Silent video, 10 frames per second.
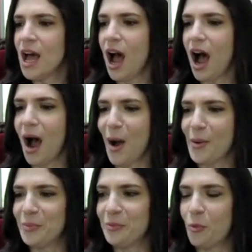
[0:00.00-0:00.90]

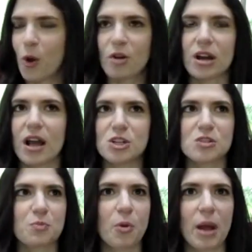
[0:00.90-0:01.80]
Where did I
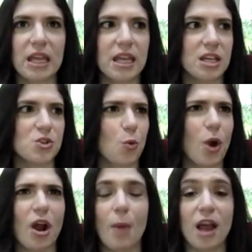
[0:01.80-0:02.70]
just put my keys? Or
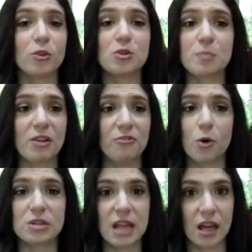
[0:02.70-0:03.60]
where I lose my
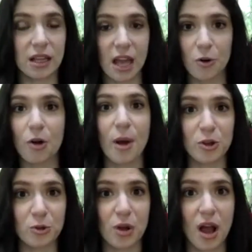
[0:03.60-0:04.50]
phone daily. I don't know
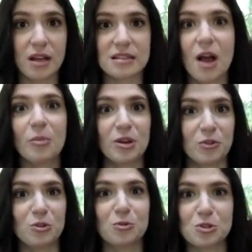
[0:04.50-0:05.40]
about you guys. How many of
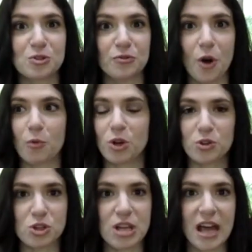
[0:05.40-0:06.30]
you lose your phone where you
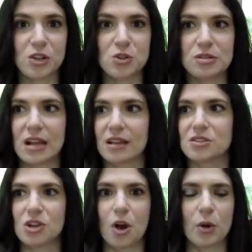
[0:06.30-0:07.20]
just had it 2
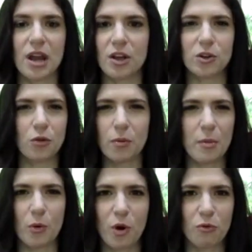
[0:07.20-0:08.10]
seconds ago and now you don't
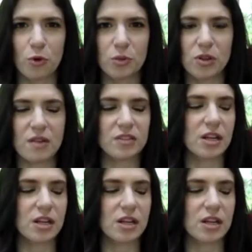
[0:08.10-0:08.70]
remember what room you left it